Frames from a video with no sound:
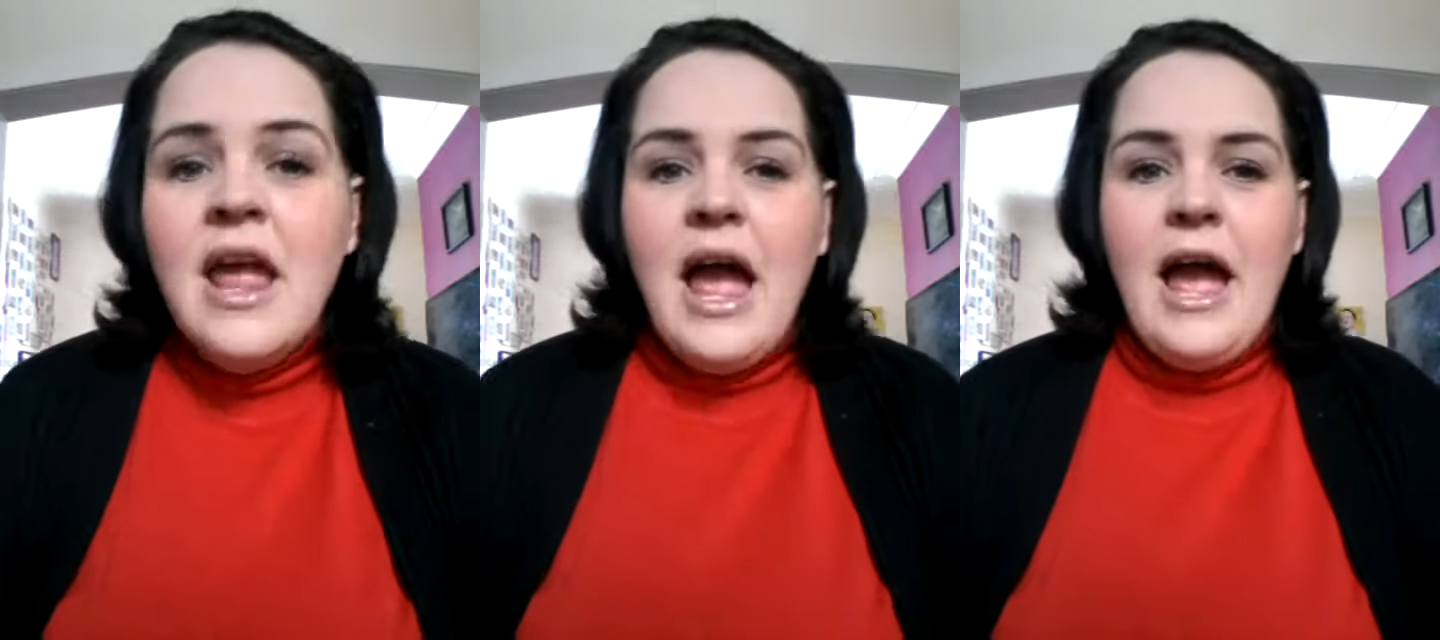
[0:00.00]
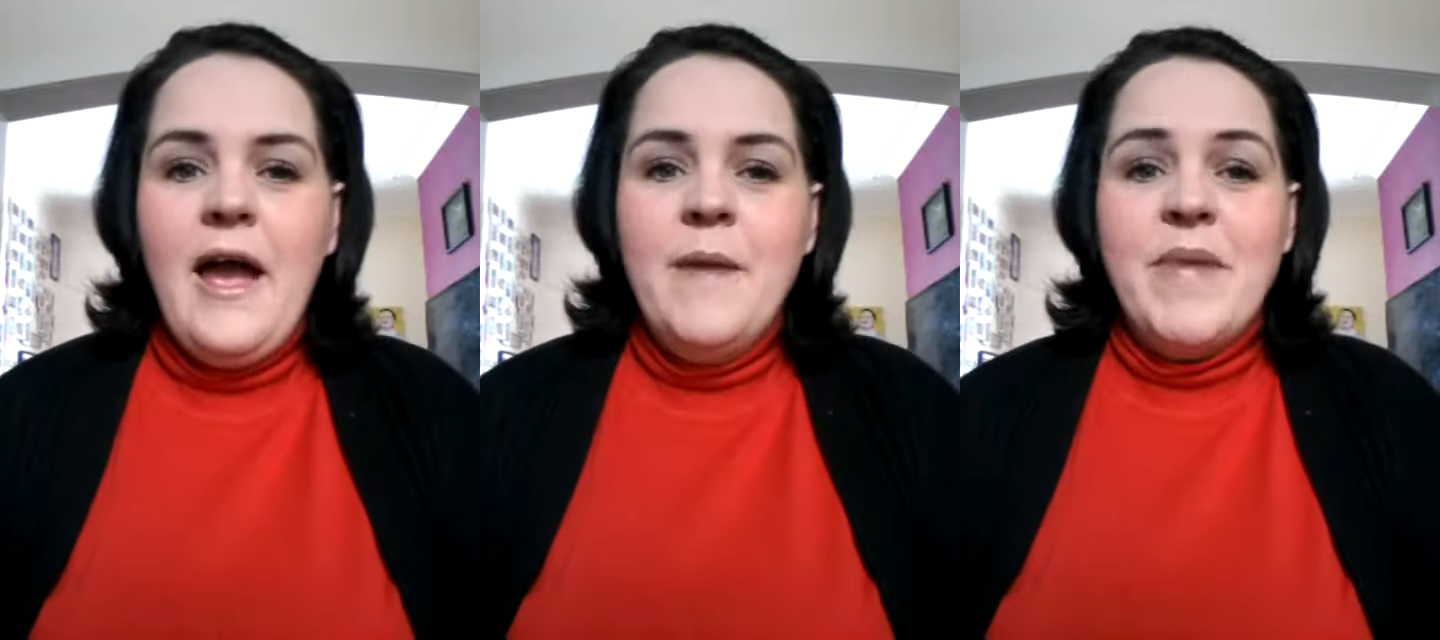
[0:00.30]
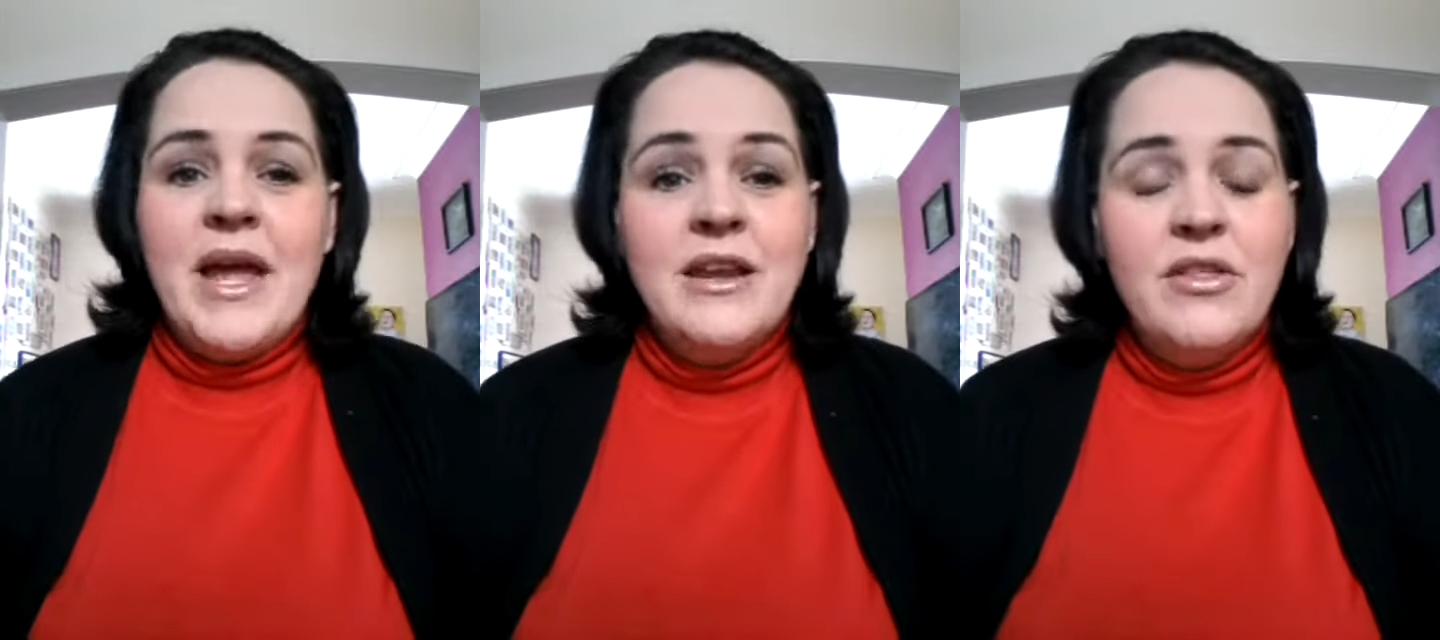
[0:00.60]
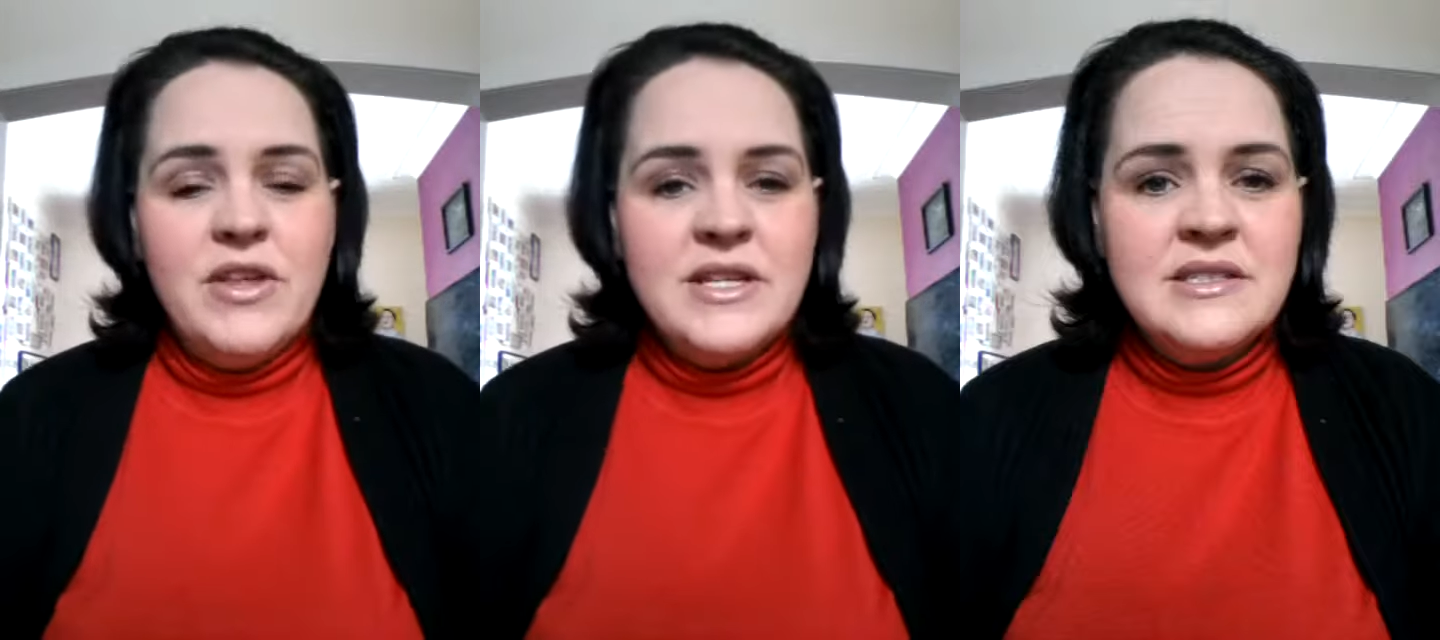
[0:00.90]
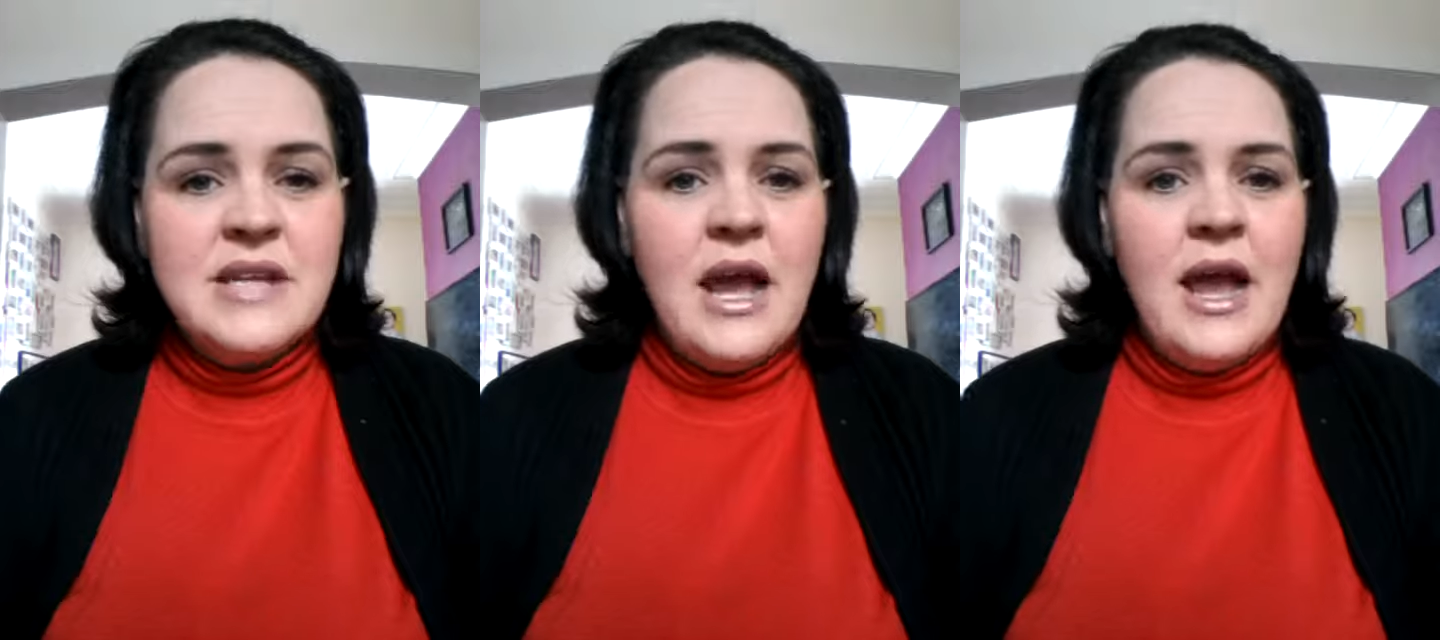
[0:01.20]
And at
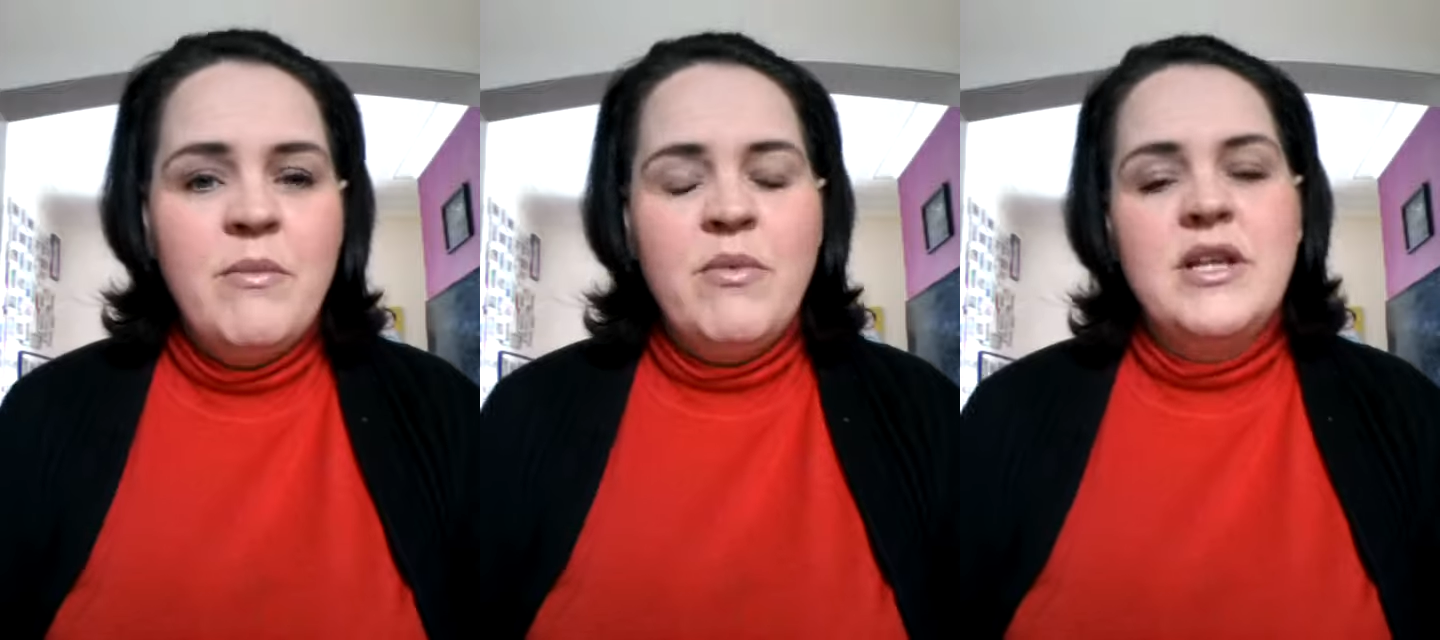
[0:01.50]
this time,